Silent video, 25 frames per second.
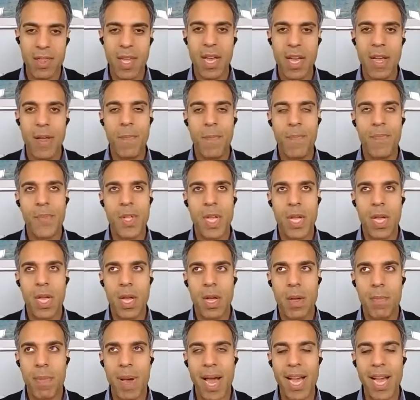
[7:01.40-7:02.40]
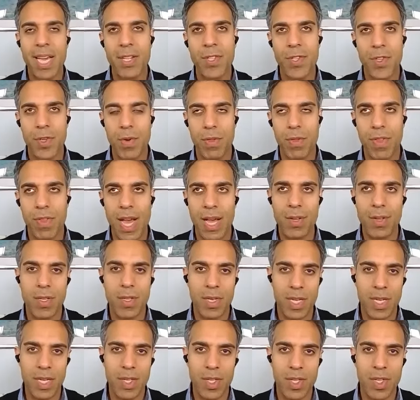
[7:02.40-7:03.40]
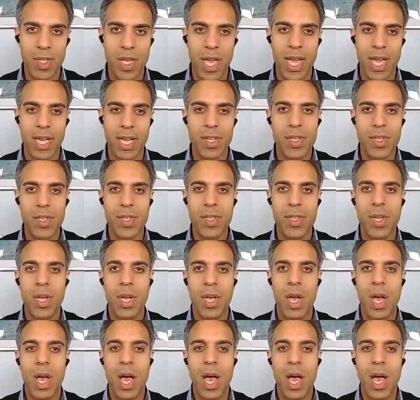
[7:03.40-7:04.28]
that? Back in 2006,